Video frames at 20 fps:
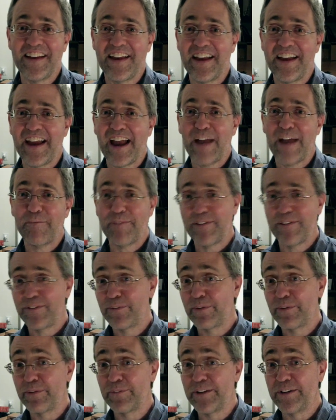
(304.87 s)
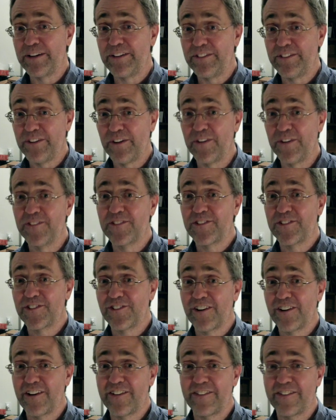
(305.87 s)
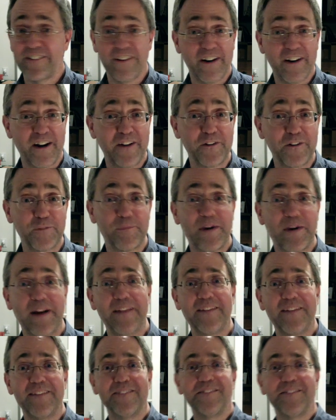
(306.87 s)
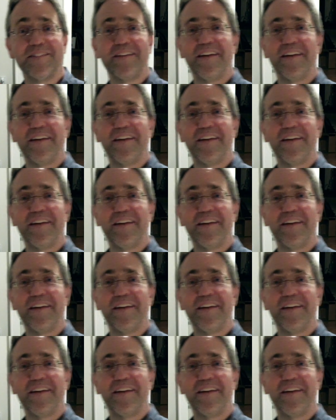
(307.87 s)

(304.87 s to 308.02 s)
It happens when we don't trust our autopilot.